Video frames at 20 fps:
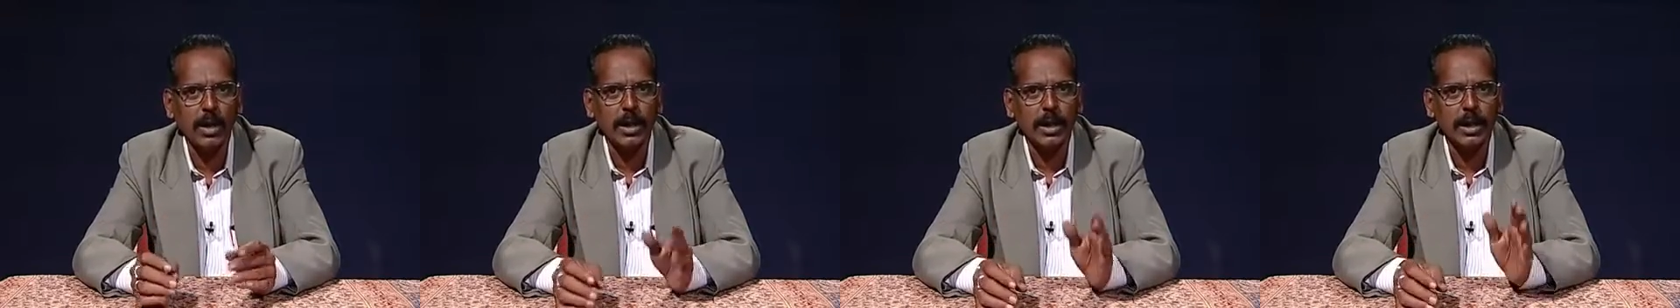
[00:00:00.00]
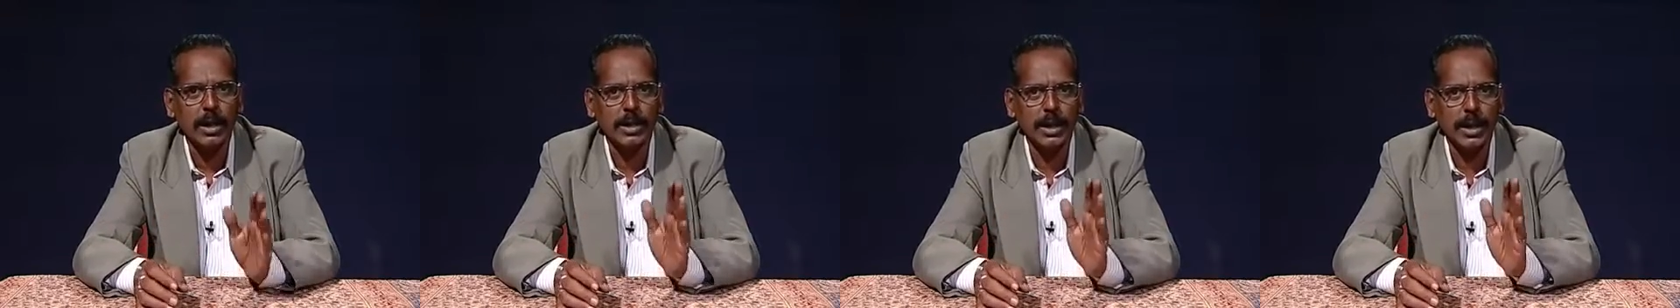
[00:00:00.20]

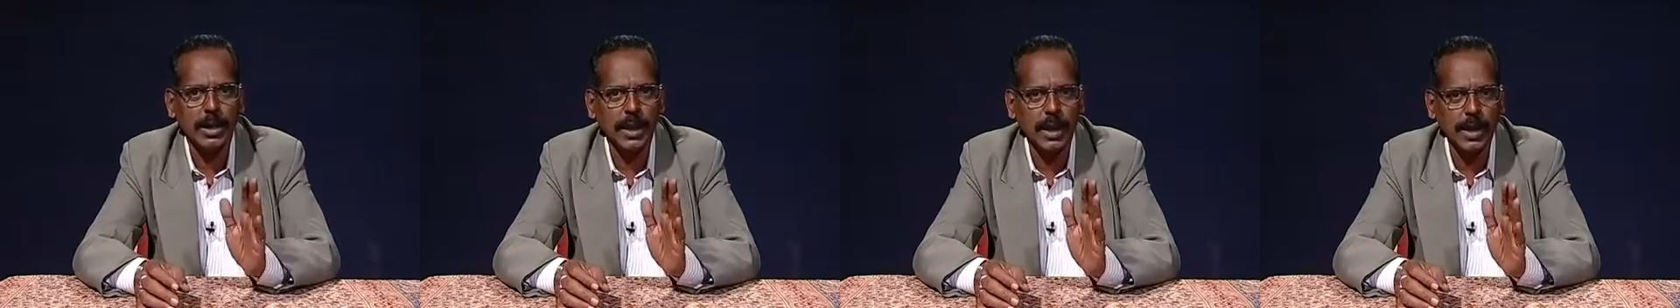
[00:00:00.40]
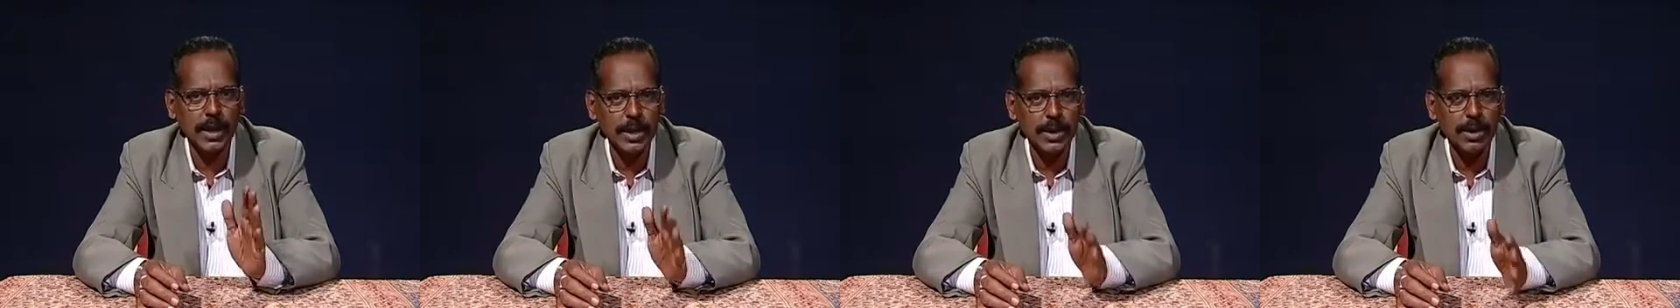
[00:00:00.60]
is an
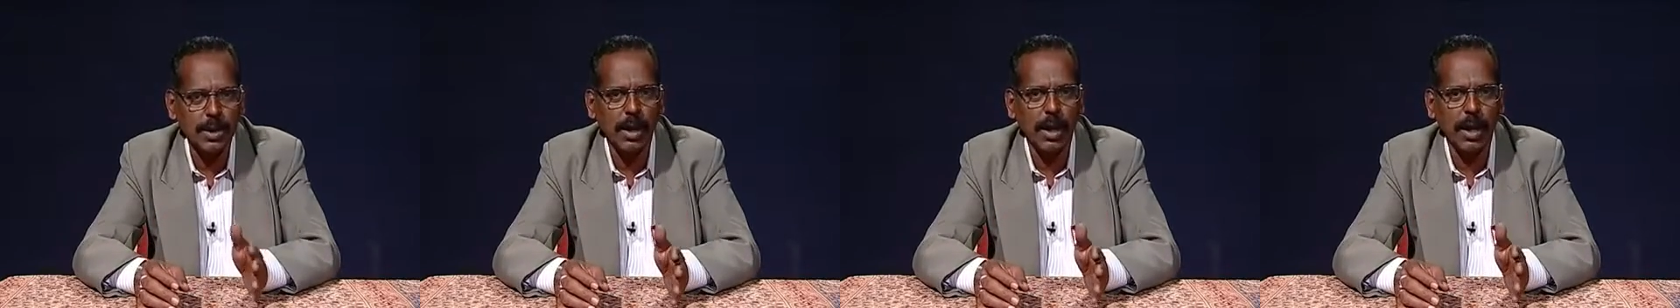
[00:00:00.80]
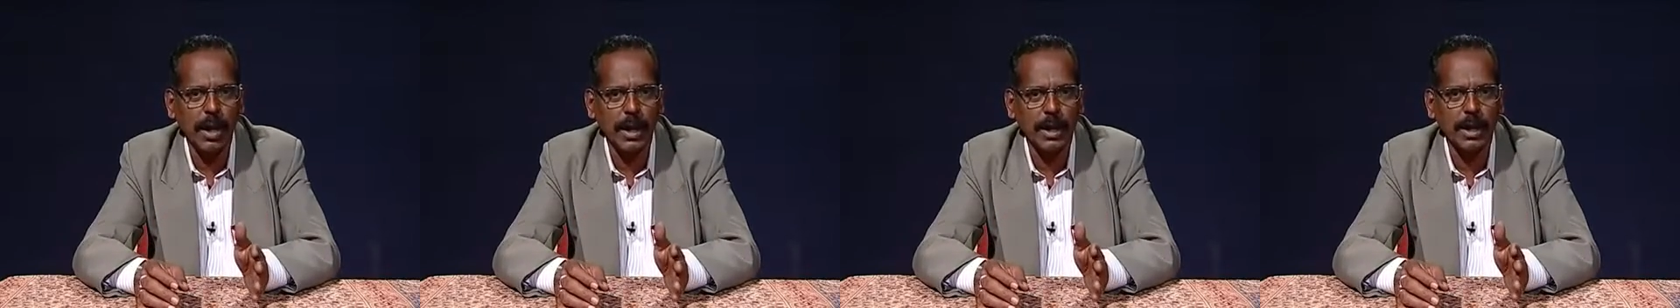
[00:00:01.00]

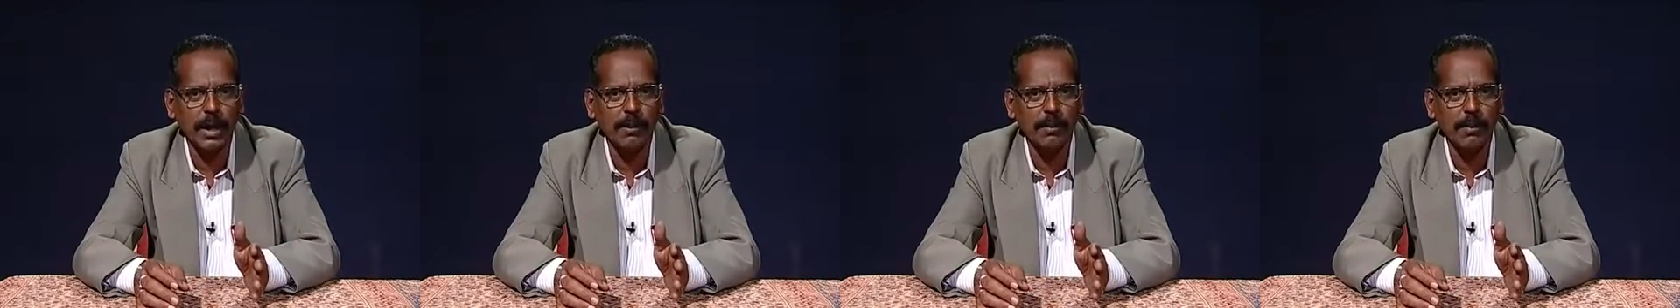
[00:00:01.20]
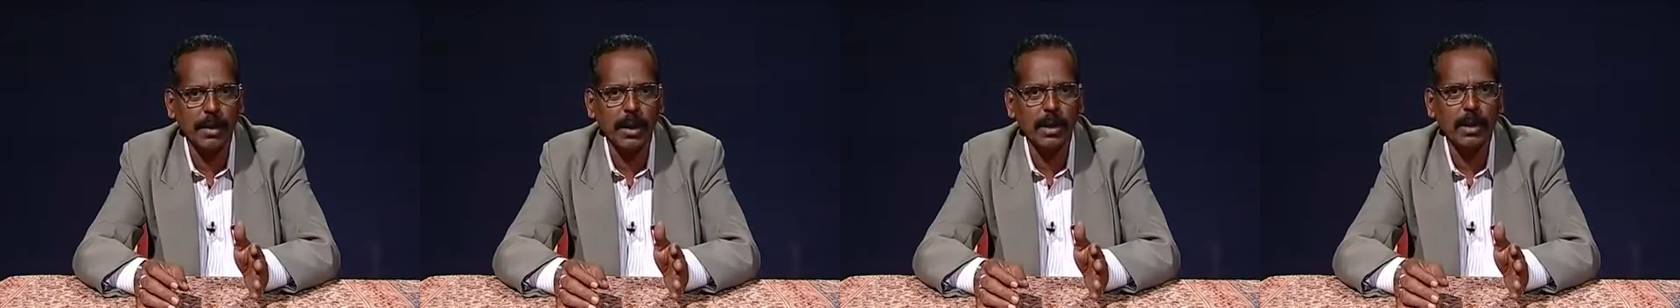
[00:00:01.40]
additional
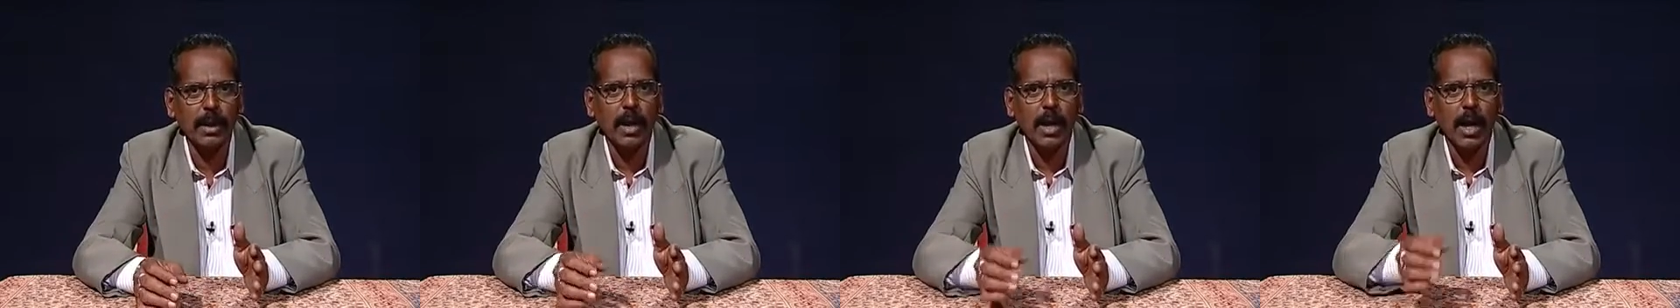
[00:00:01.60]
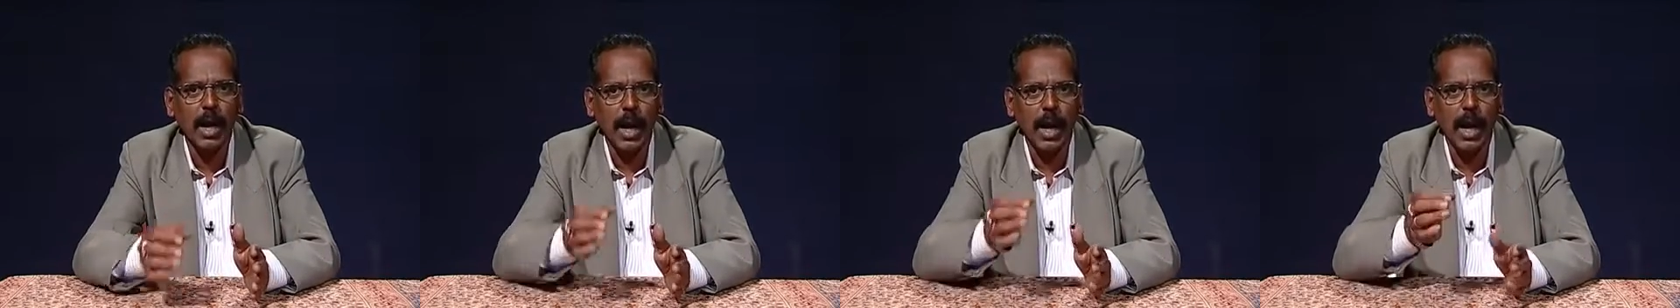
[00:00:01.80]
agreement
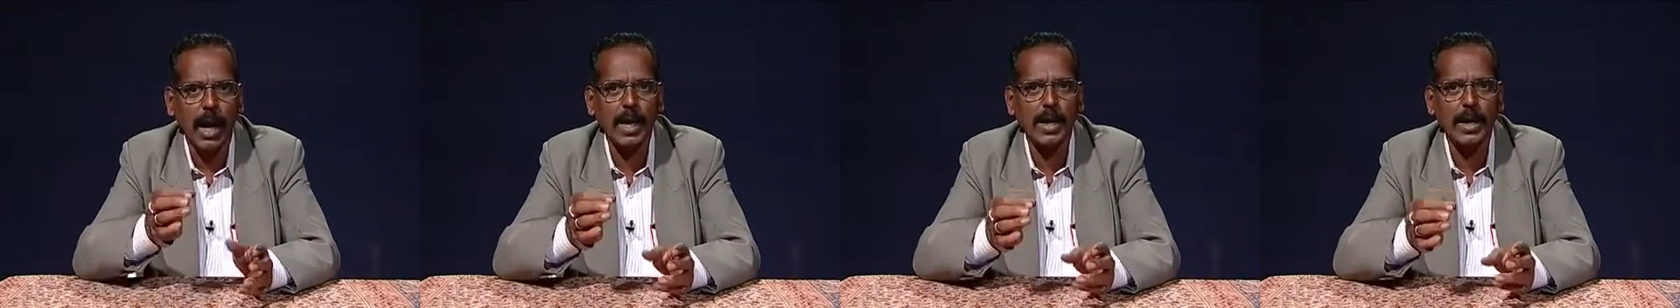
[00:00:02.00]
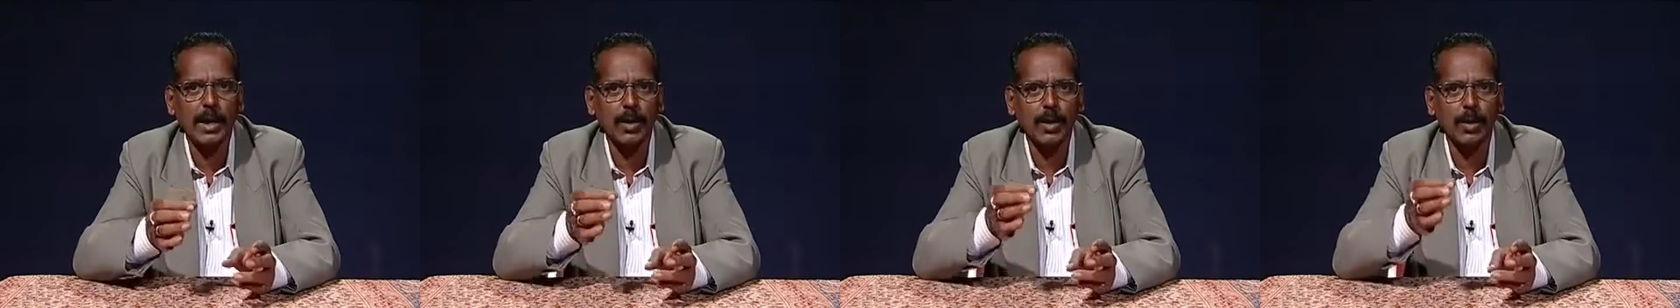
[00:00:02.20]

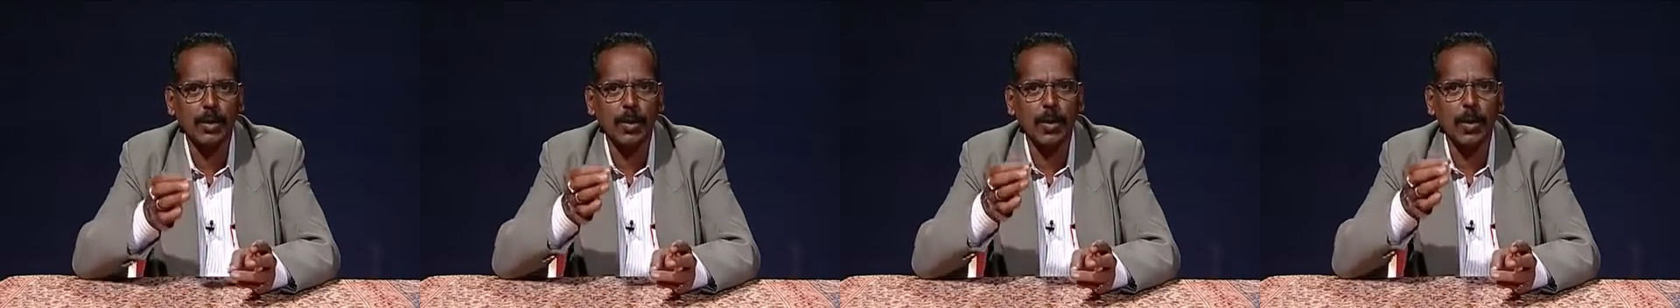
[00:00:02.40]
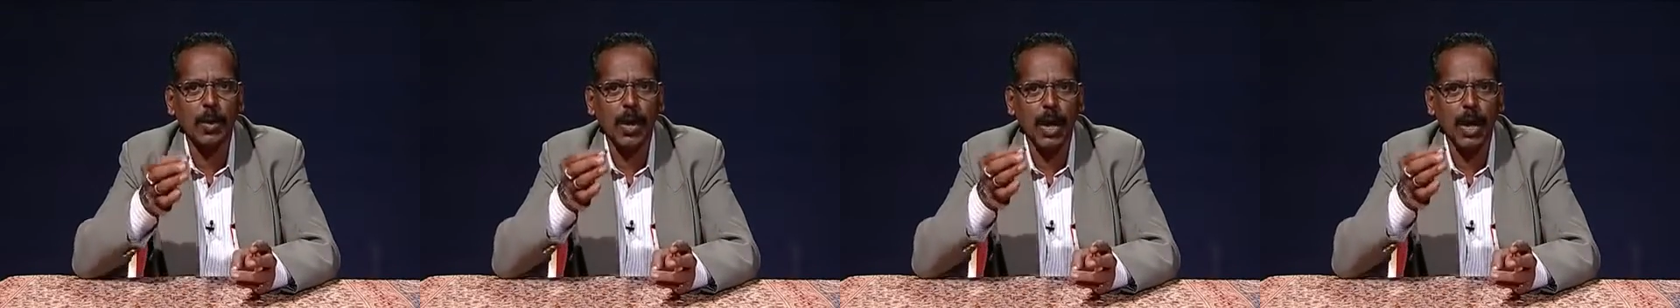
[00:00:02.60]
added to